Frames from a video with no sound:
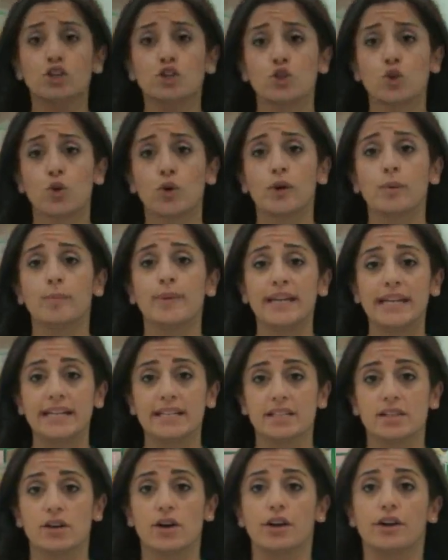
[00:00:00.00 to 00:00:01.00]

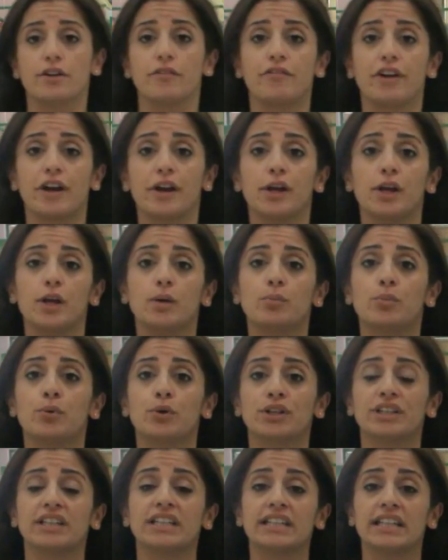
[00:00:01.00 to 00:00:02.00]
Soybeans are a very
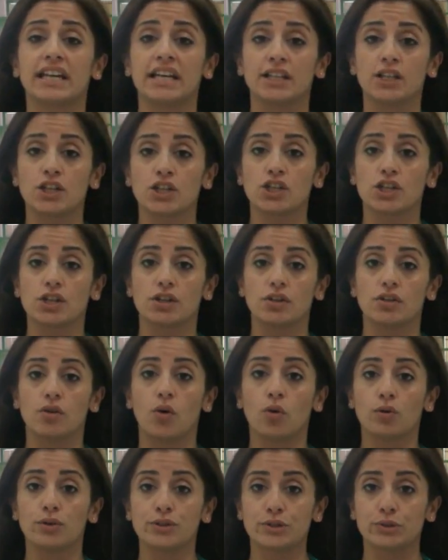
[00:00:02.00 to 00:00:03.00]
important addition
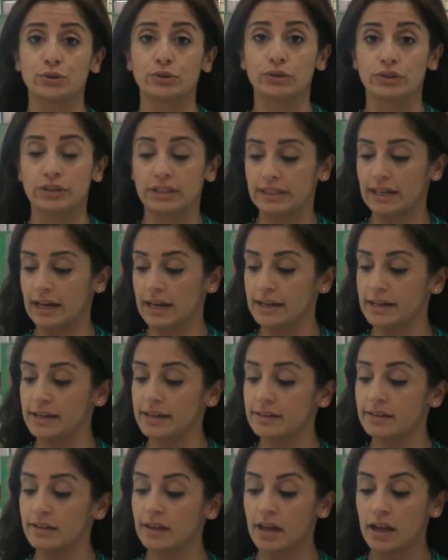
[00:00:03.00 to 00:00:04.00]
also to the
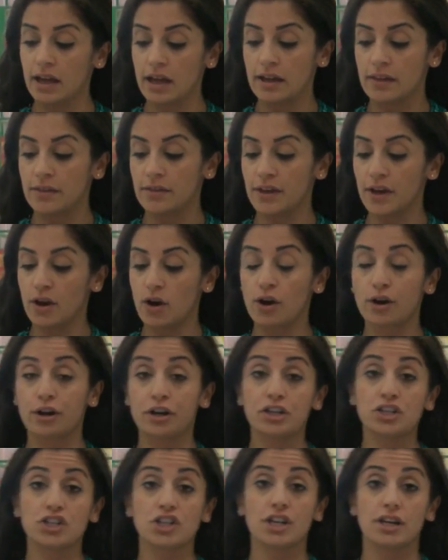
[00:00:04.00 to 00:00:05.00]
diet. They are
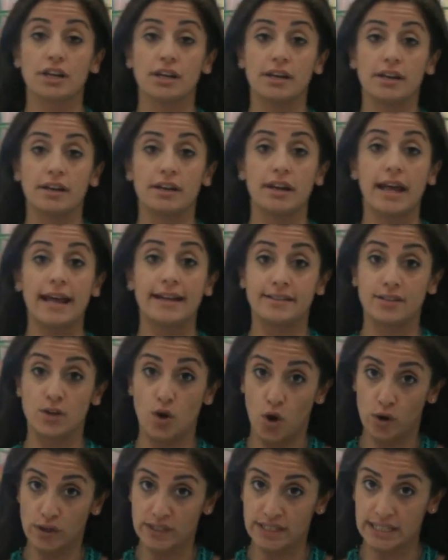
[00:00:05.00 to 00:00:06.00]
rich in
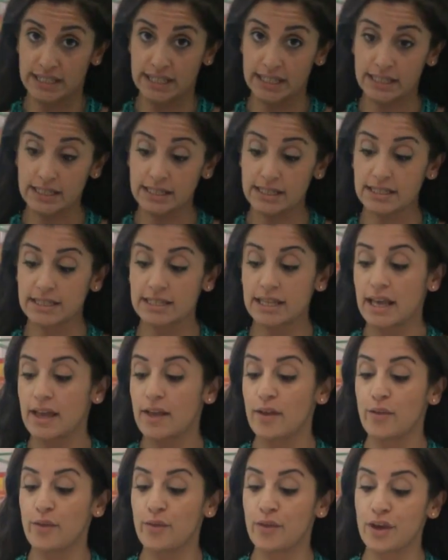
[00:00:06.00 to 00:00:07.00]
antioxidants,
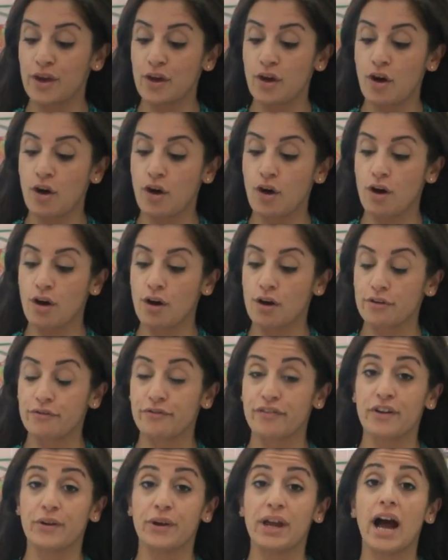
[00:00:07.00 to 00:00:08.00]
they are
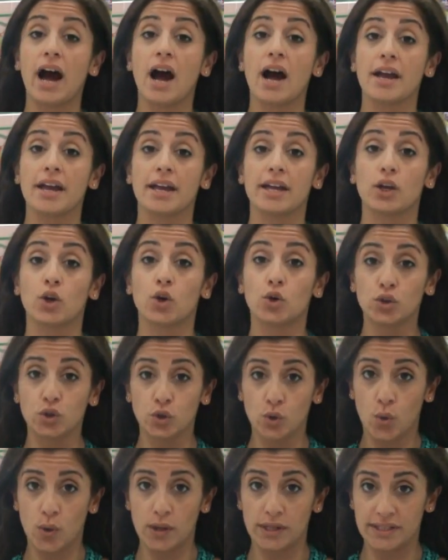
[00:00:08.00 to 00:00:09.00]
very high in
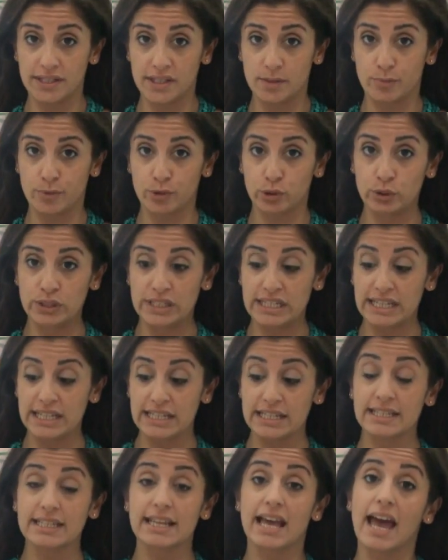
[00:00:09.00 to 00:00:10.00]
good quality
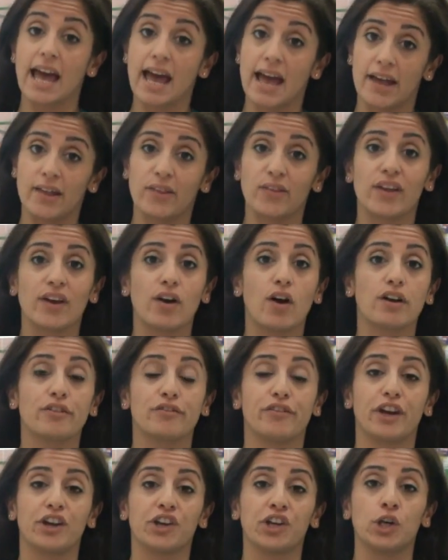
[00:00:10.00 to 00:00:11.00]
proteins, and they are
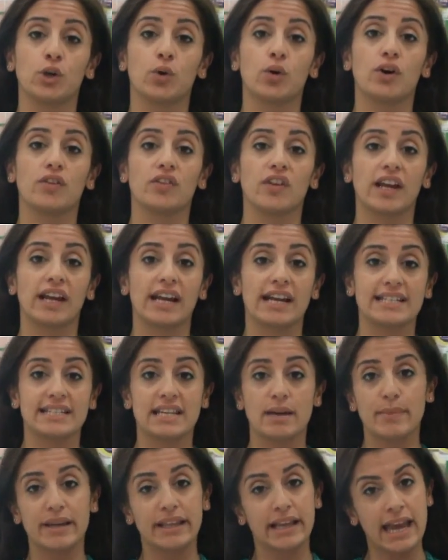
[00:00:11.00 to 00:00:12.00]
very low on the
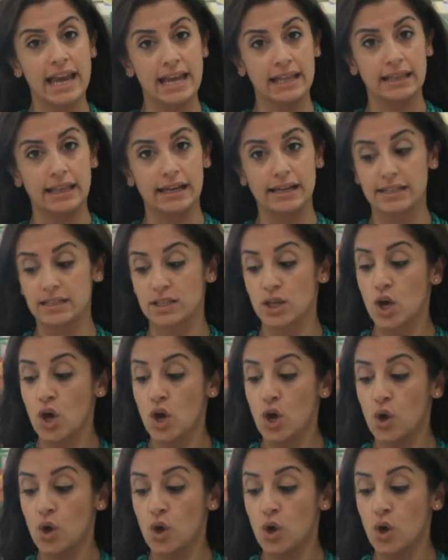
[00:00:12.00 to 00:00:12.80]
glycemic index.